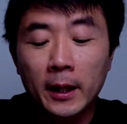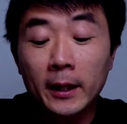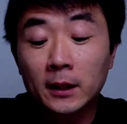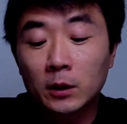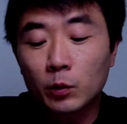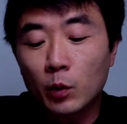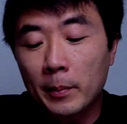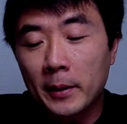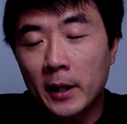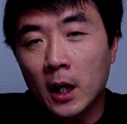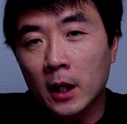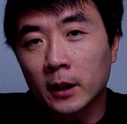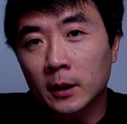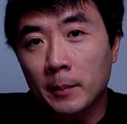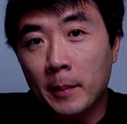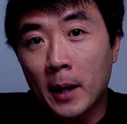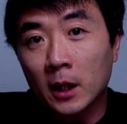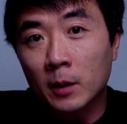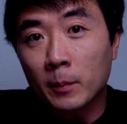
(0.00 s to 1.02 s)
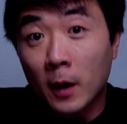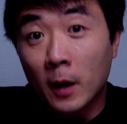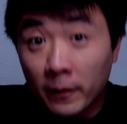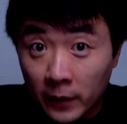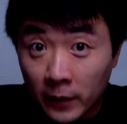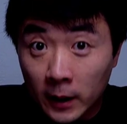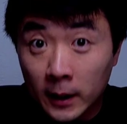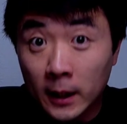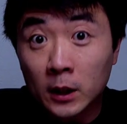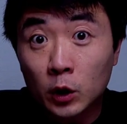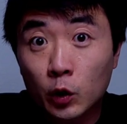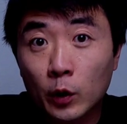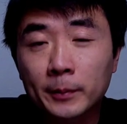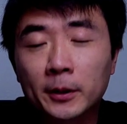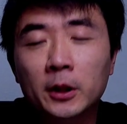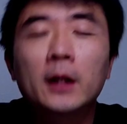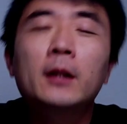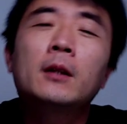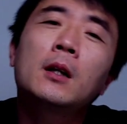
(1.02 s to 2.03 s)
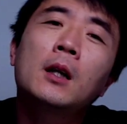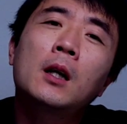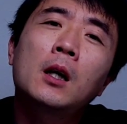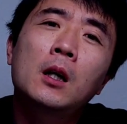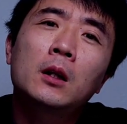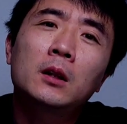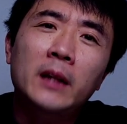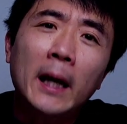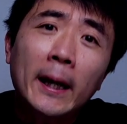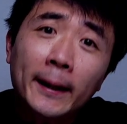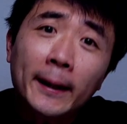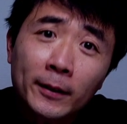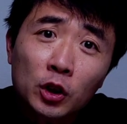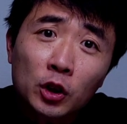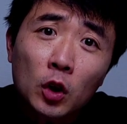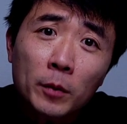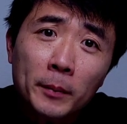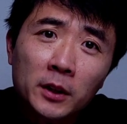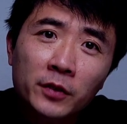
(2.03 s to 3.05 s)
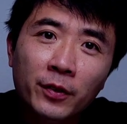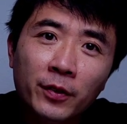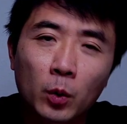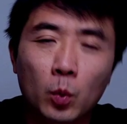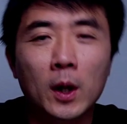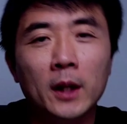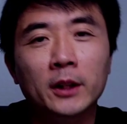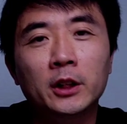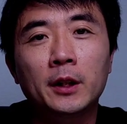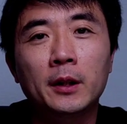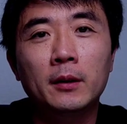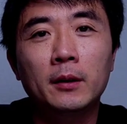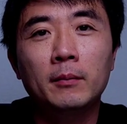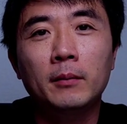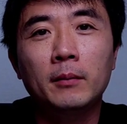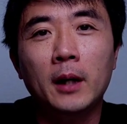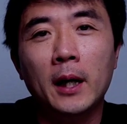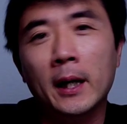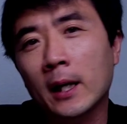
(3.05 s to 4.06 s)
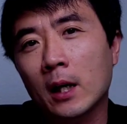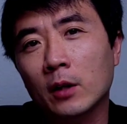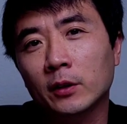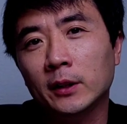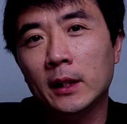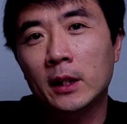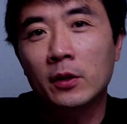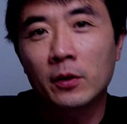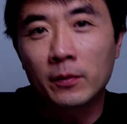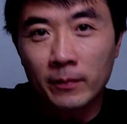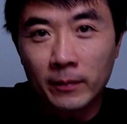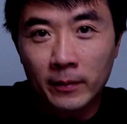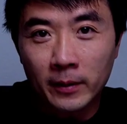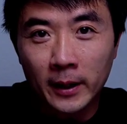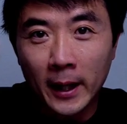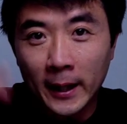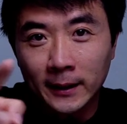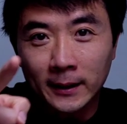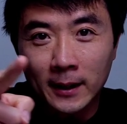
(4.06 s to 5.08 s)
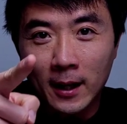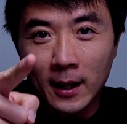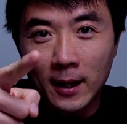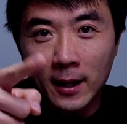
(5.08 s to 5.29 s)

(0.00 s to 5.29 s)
Links will be on the bottom of the description. Thank you so much for watching and I'll see you next